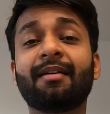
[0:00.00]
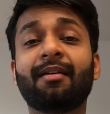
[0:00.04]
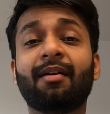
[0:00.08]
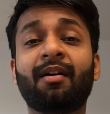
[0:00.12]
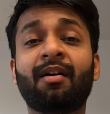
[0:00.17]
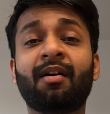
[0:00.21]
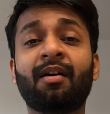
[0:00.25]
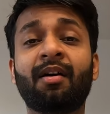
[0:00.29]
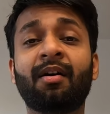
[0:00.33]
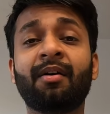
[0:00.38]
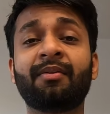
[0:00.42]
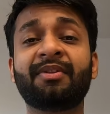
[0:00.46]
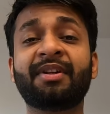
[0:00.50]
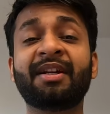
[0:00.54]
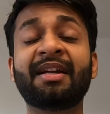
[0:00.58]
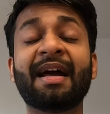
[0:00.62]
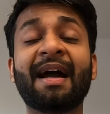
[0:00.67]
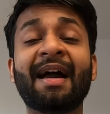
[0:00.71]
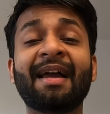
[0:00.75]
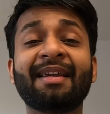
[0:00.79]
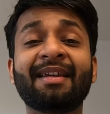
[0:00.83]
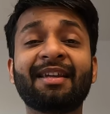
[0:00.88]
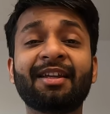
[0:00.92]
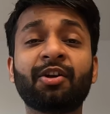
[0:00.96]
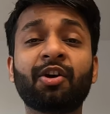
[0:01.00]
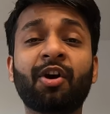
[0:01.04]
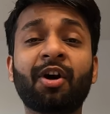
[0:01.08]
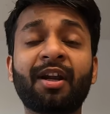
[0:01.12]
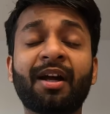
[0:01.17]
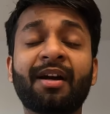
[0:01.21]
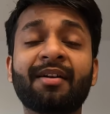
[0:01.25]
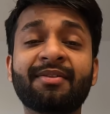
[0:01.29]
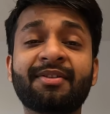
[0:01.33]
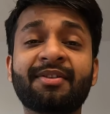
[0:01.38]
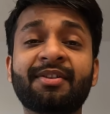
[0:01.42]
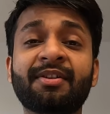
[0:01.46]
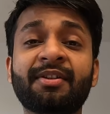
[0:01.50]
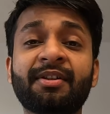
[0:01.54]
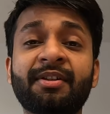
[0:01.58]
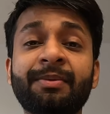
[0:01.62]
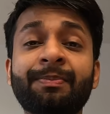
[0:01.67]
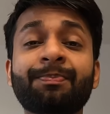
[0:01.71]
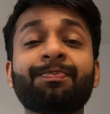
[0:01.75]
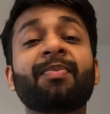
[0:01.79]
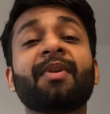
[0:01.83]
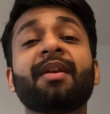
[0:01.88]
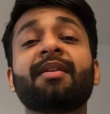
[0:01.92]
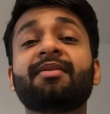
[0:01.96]
that I cannot
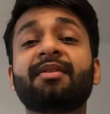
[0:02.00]
answer,